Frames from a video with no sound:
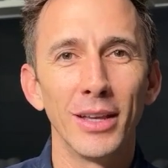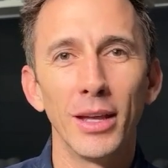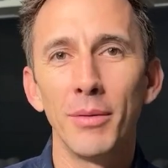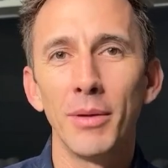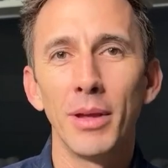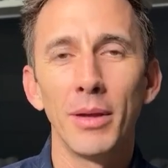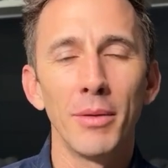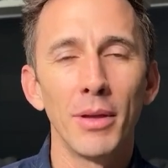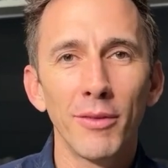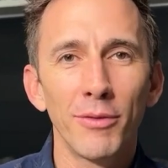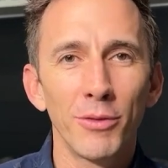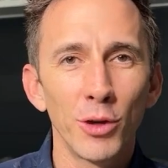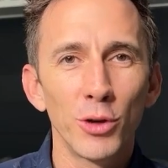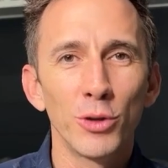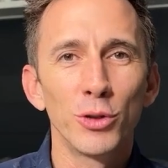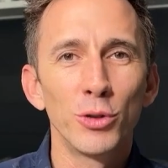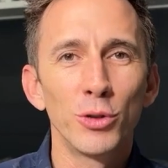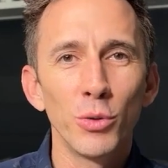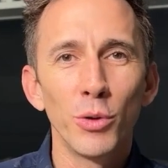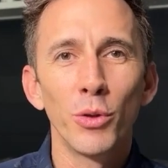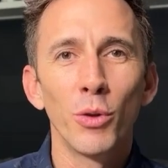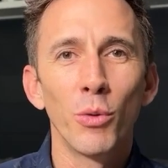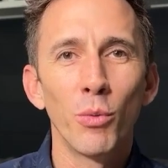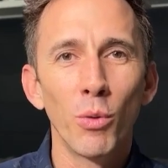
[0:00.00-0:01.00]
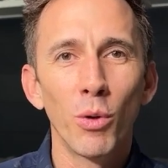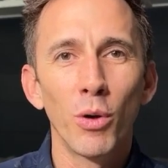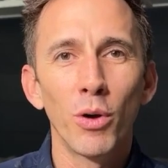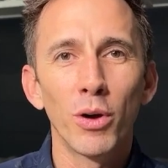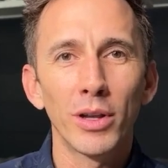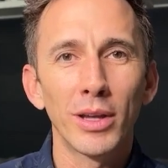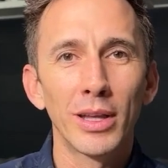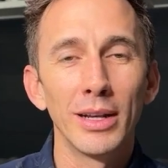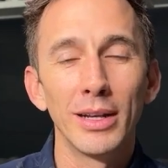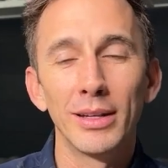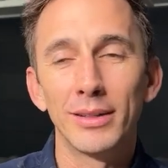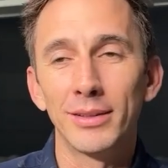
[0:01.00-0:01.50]
I mean, if you're doing the
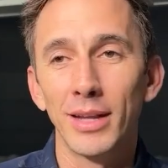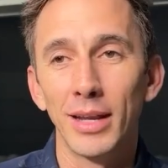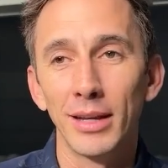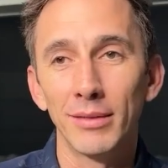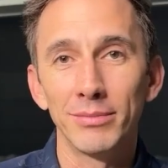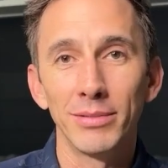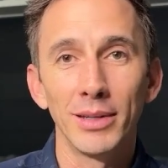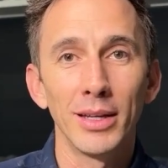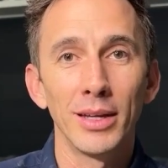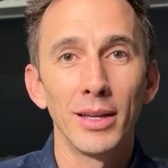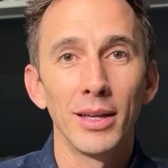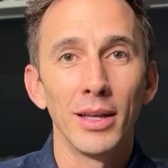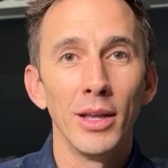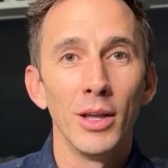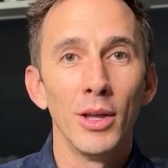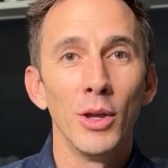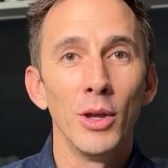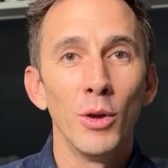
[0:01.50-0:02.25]
work and it's like that,